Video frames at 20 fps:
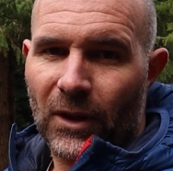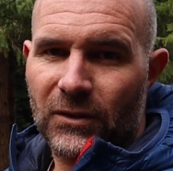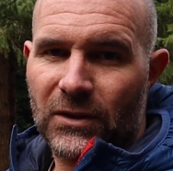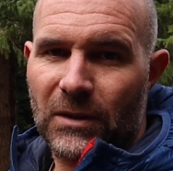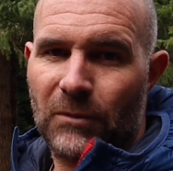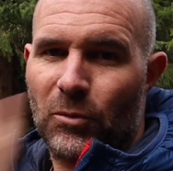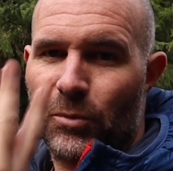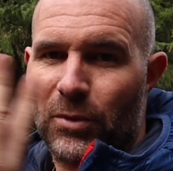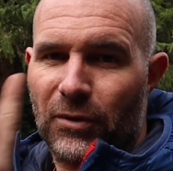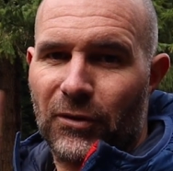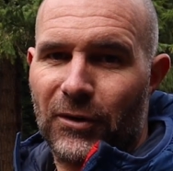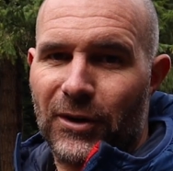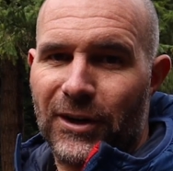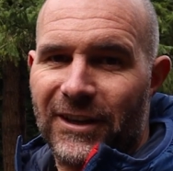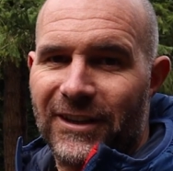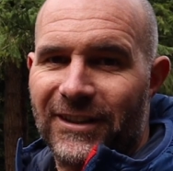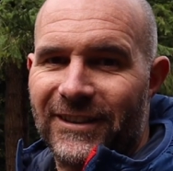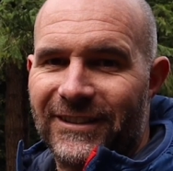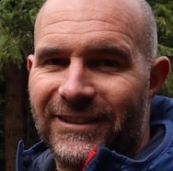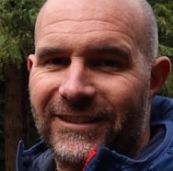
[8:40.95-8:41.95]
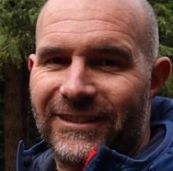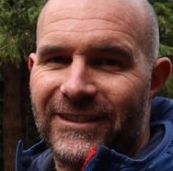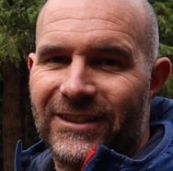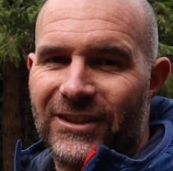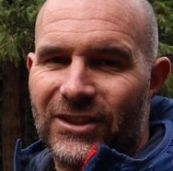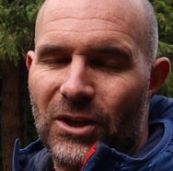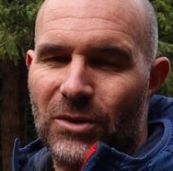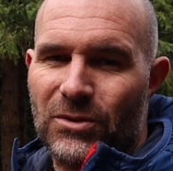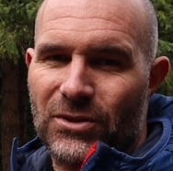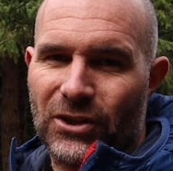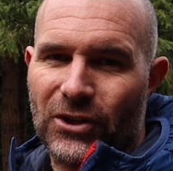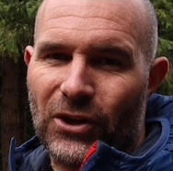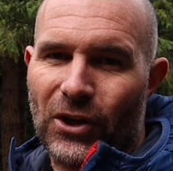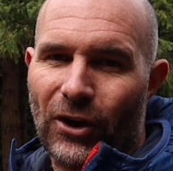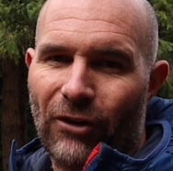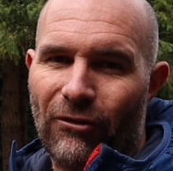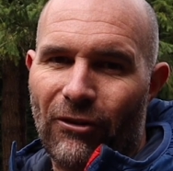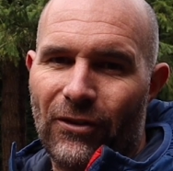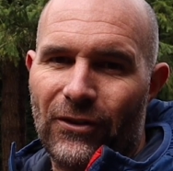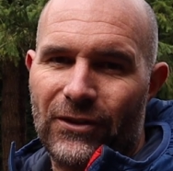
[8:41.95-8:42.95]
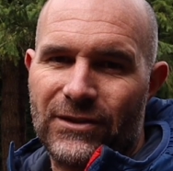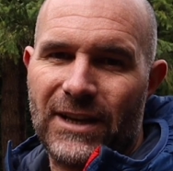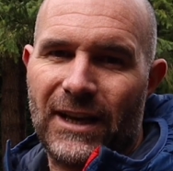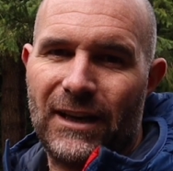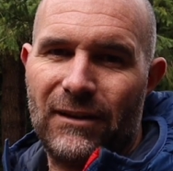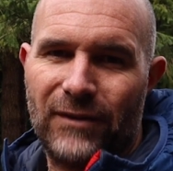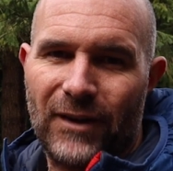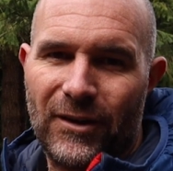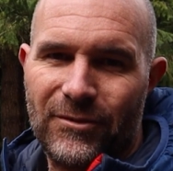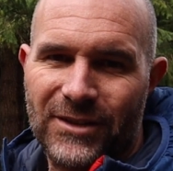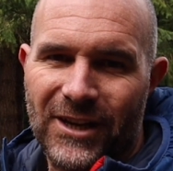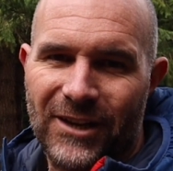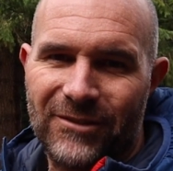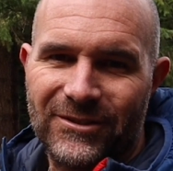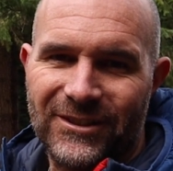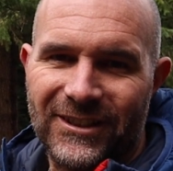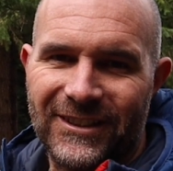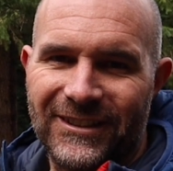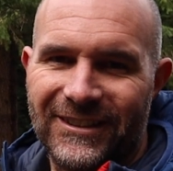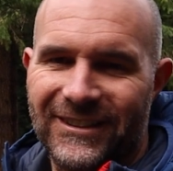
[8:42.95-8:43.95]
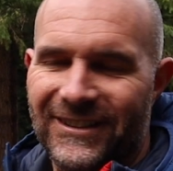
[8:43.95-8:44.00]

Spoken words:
Tip number 3, use the collar on the telephotos.